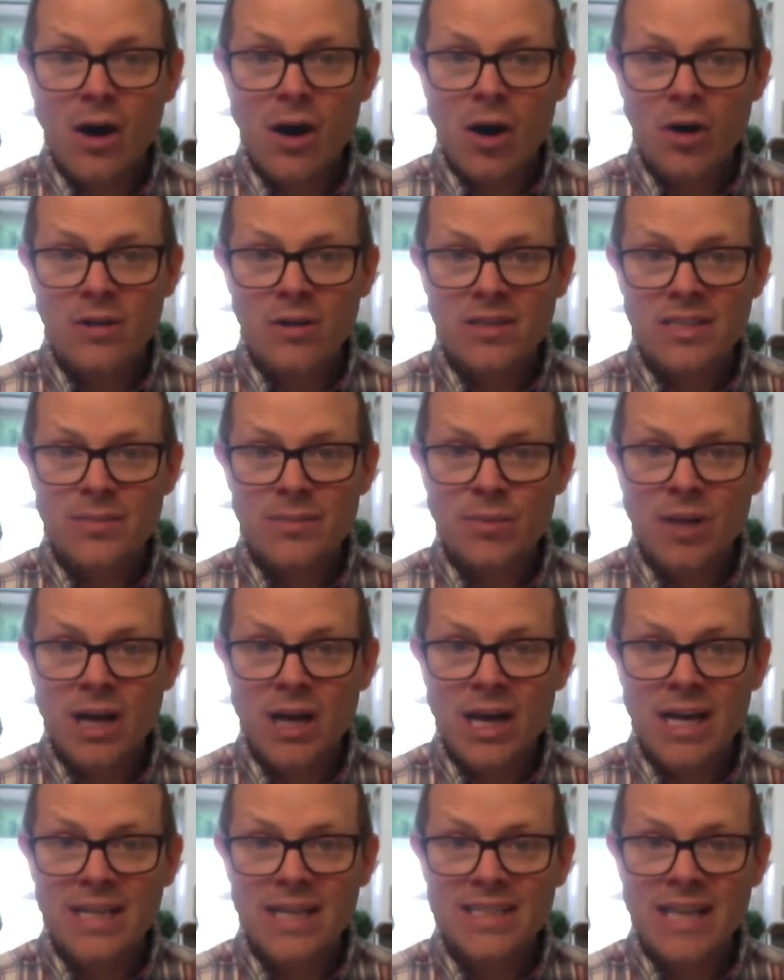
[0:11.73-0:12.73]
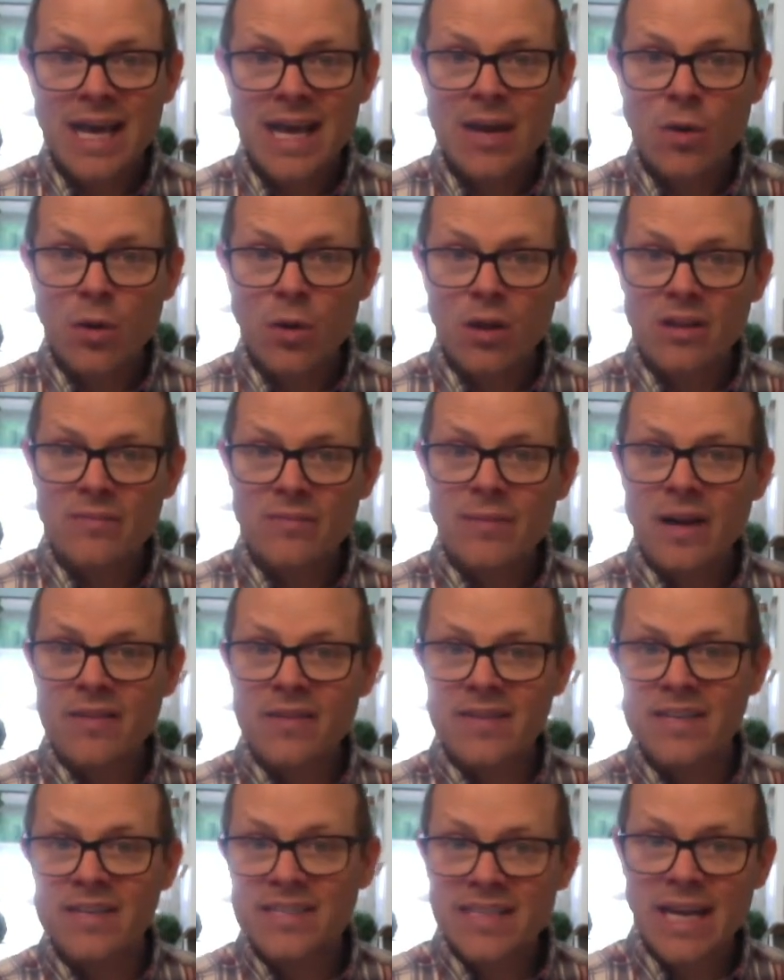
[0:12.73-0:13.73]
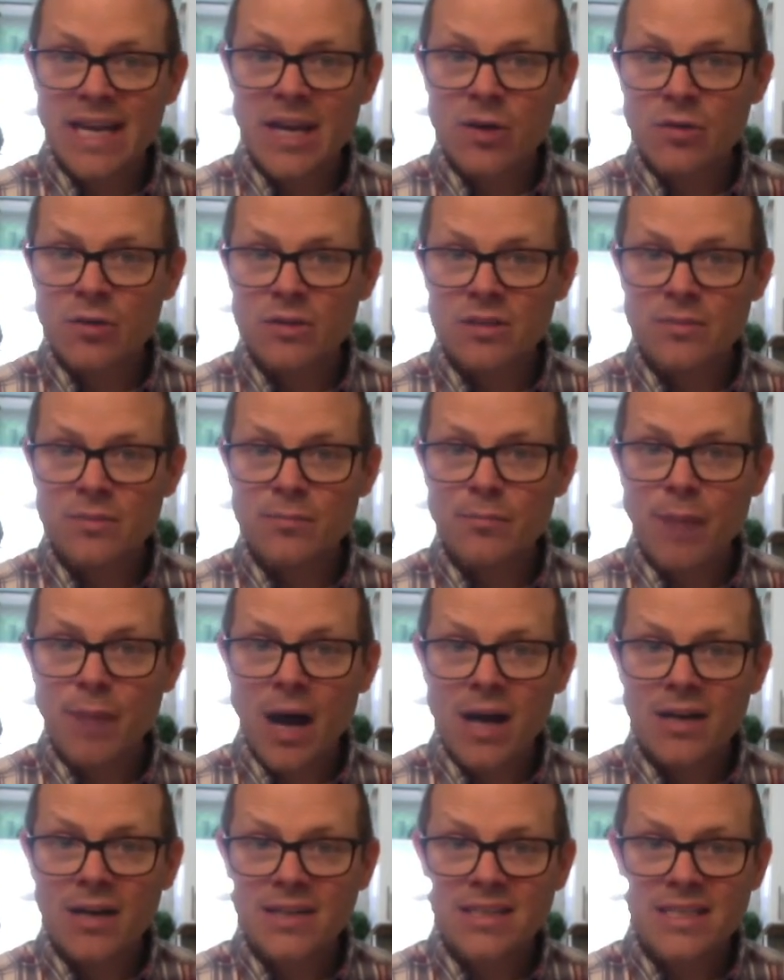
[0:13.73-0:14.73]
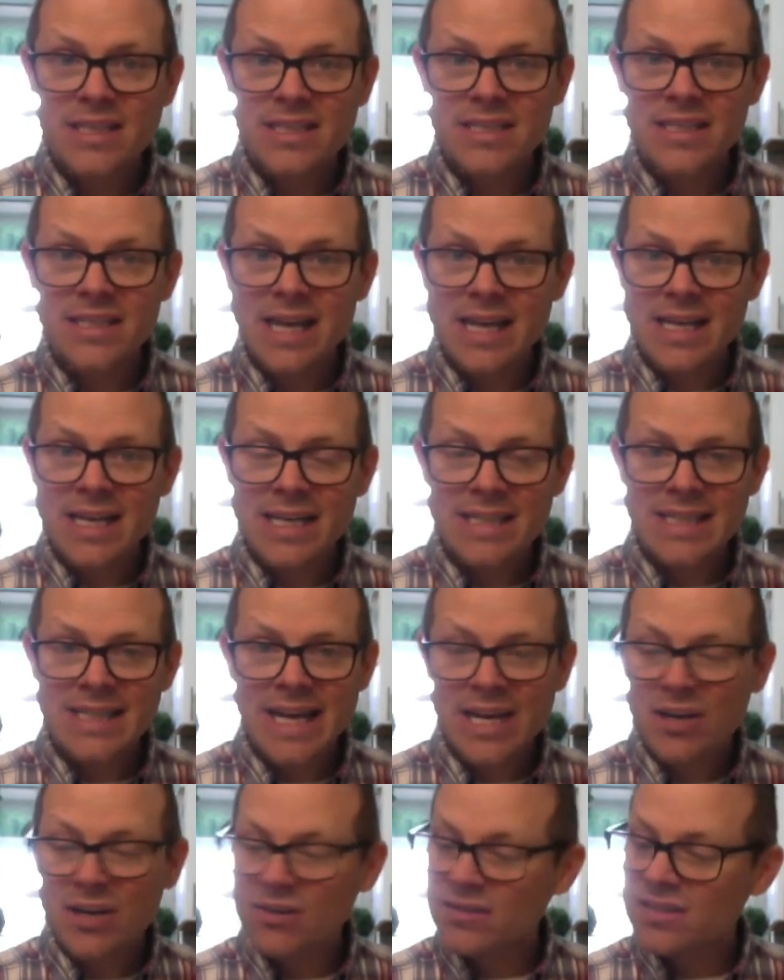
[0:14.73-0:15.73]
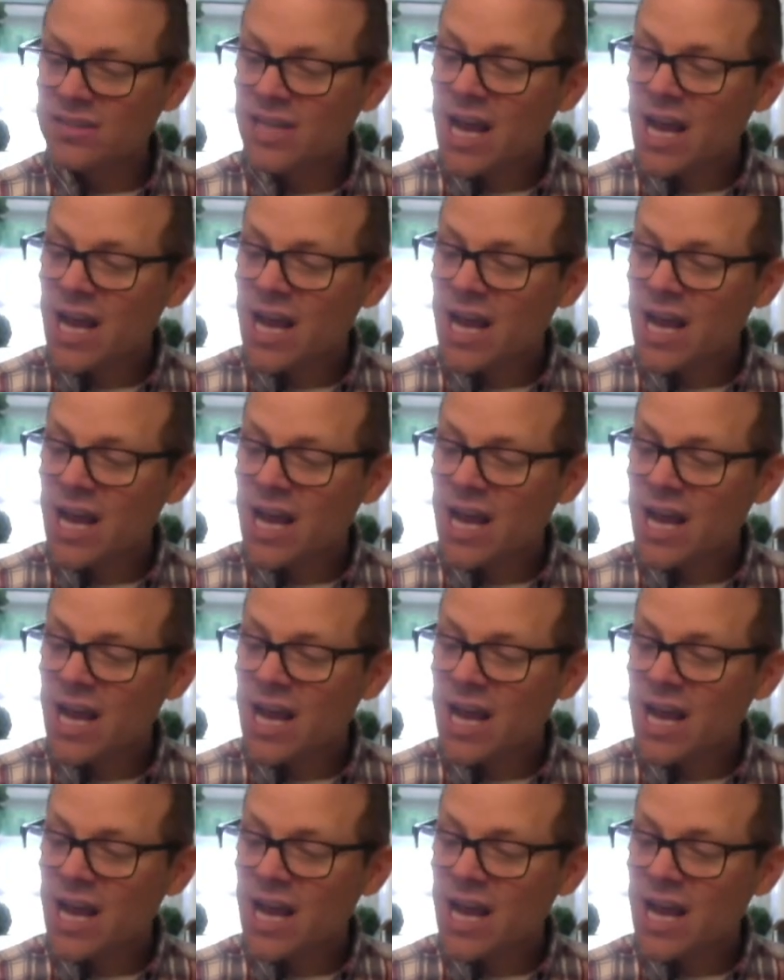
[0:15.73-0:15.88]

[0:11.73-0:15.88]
art supplies and all of my recycled boxes and containers,